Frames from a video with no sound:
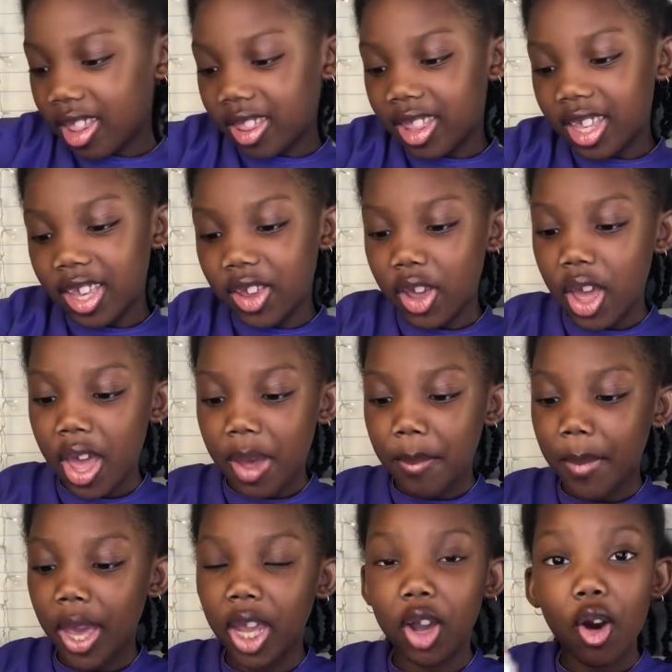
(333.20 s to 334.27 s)
the
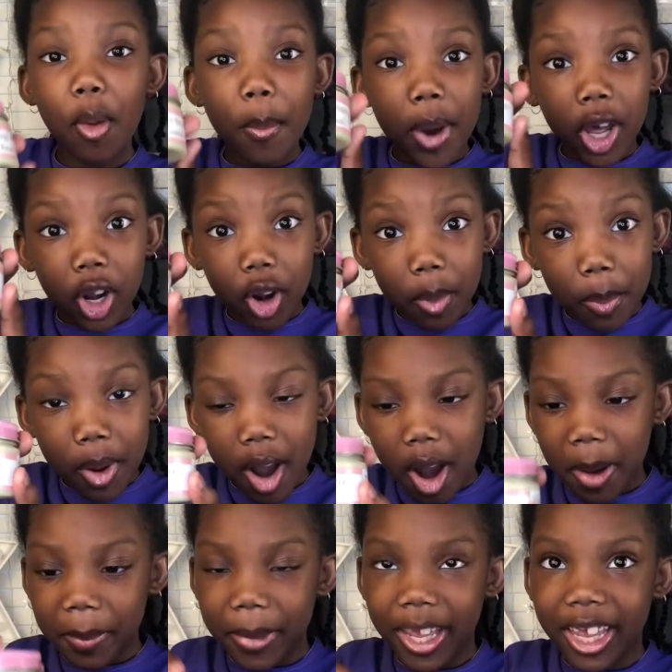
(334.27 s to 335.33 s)
Mango Butter
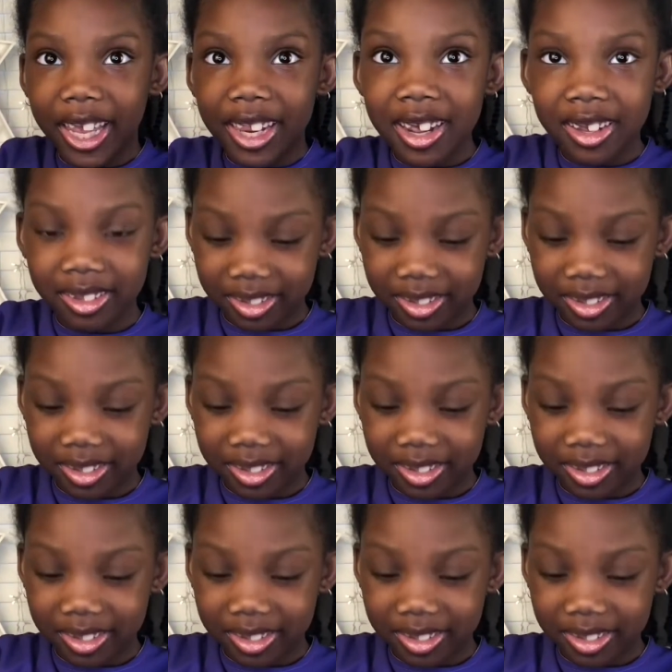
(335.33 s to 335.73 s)
Pomade.